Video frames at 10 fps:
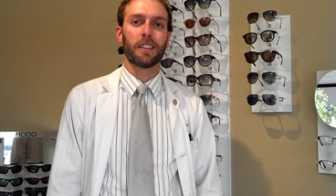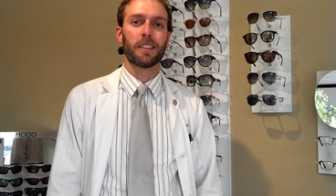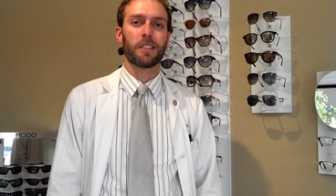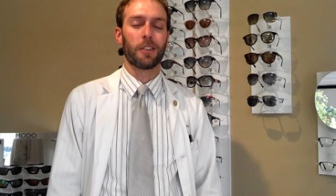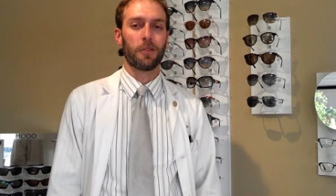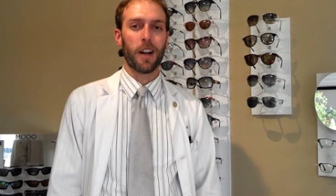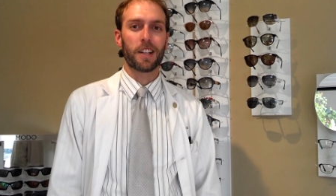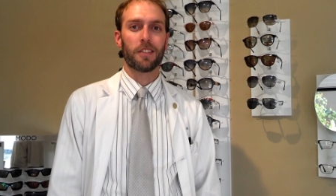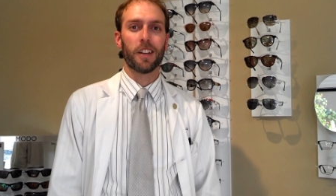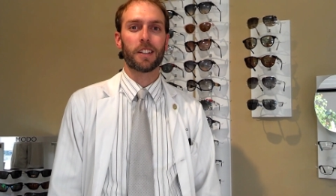So
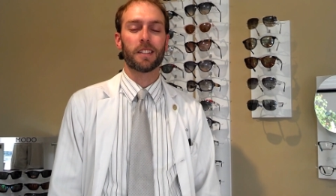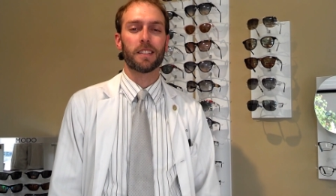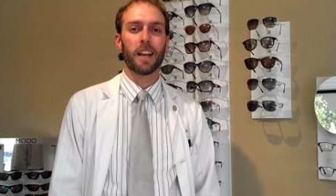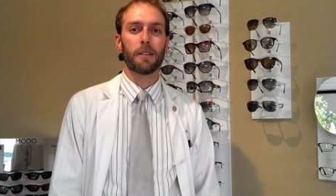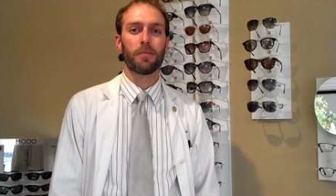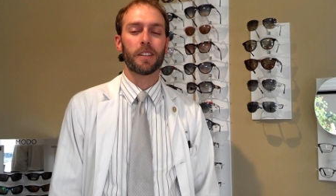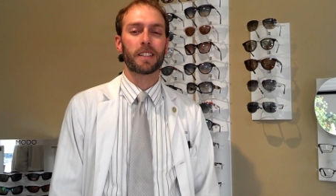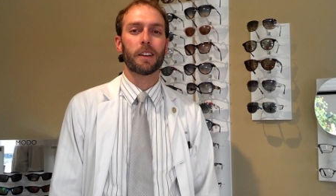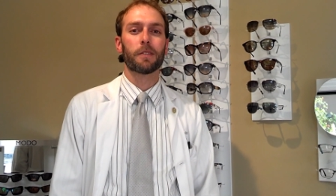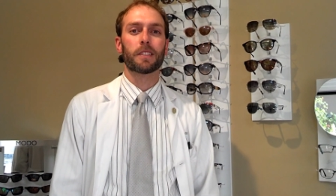congratulations, Ed. Please
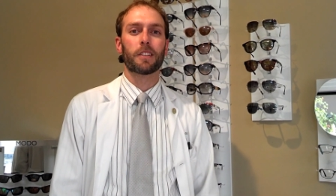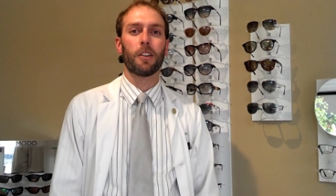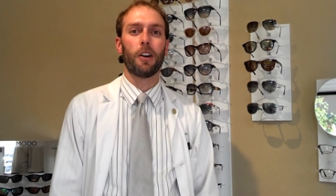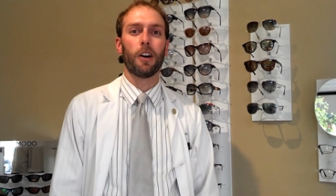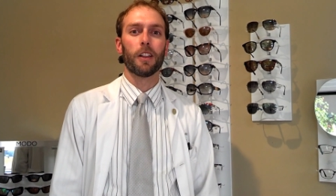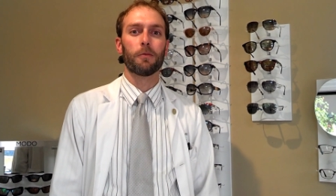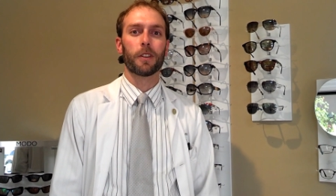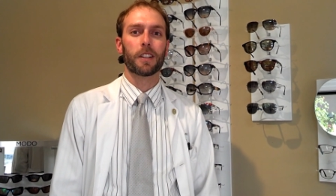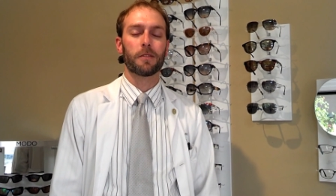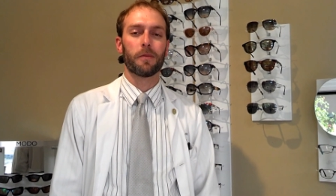give us a call and we'll
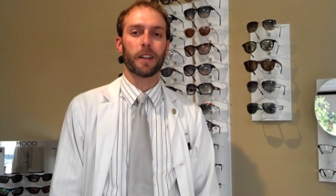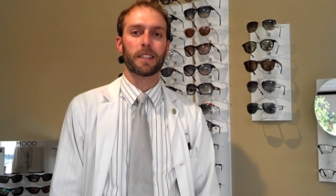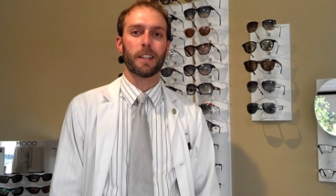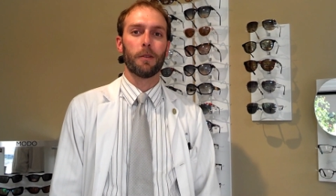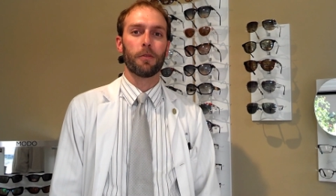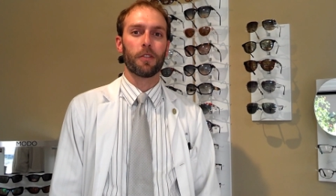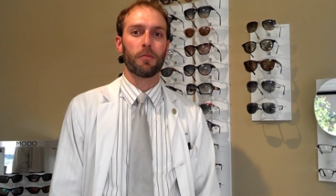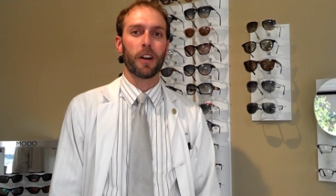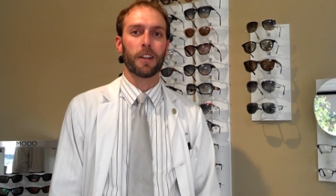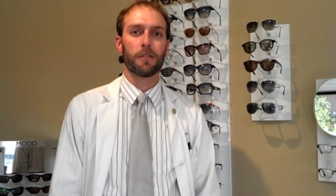get you fixed up with your
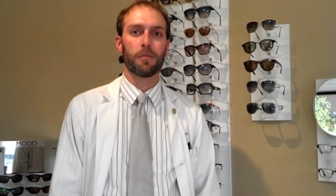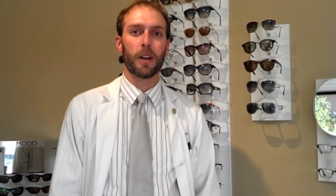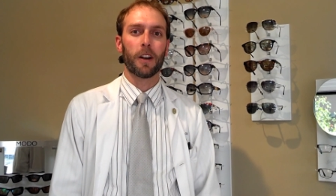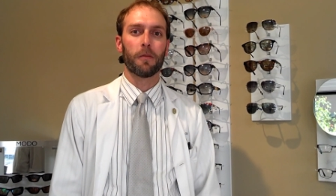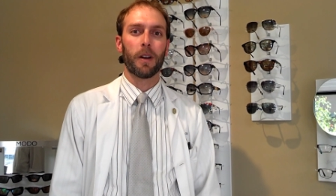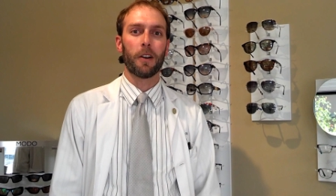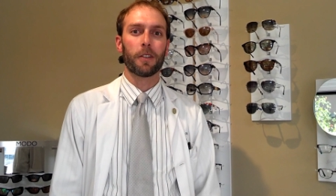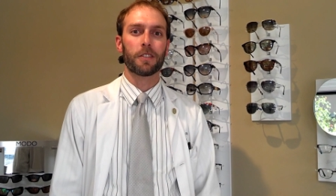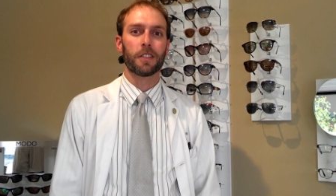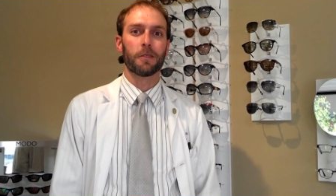brand new pair of Maui
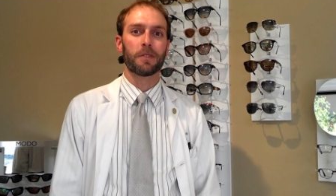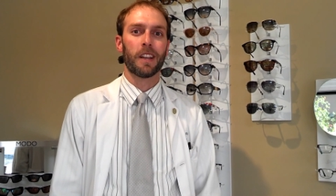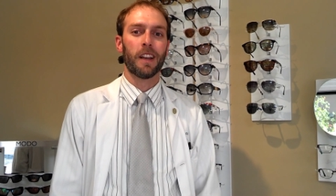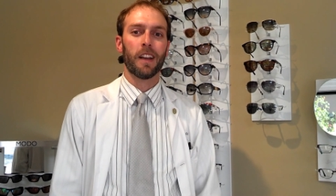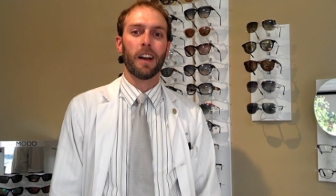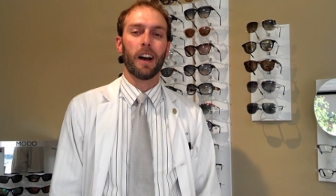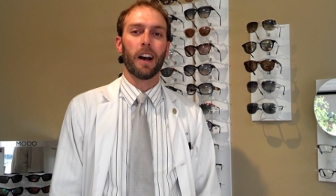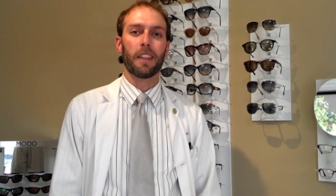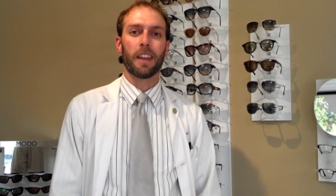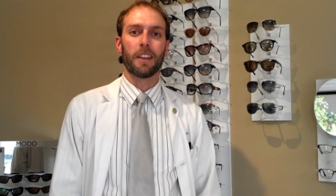Jims. Uh,
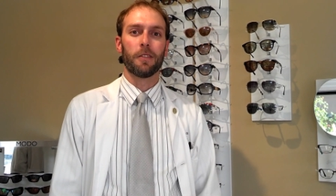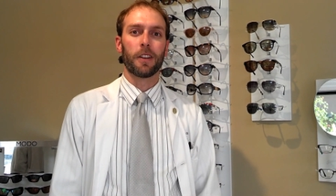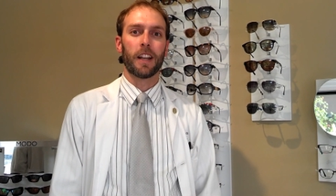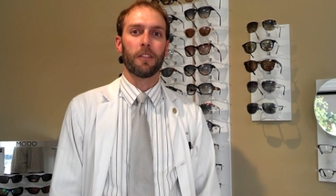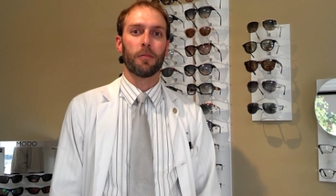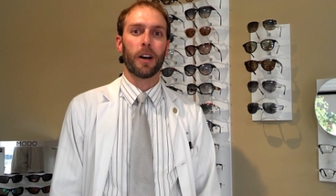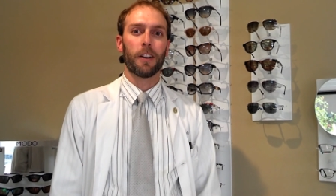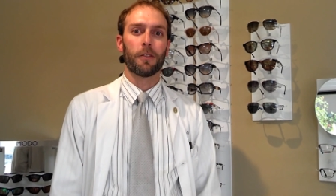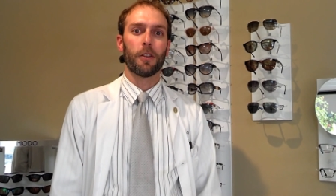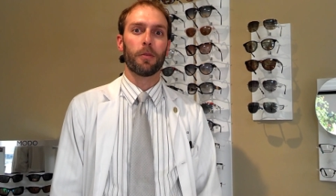thank you again, everybody,
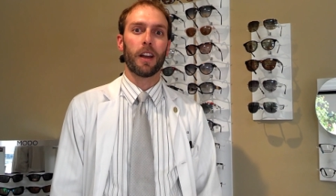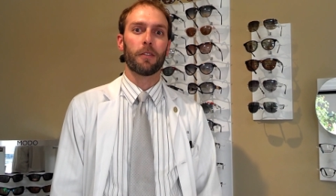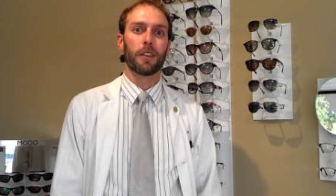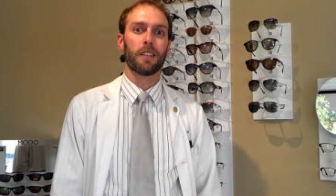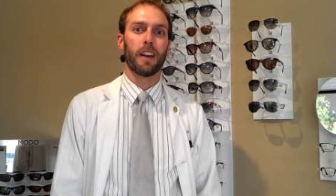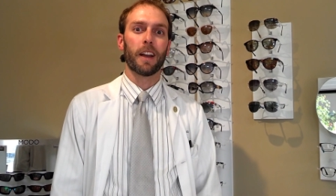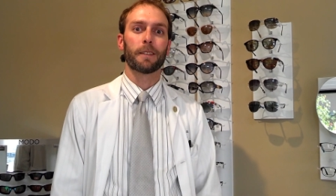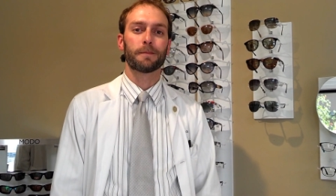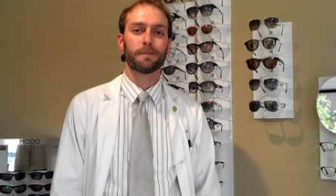and we hope you have a good day.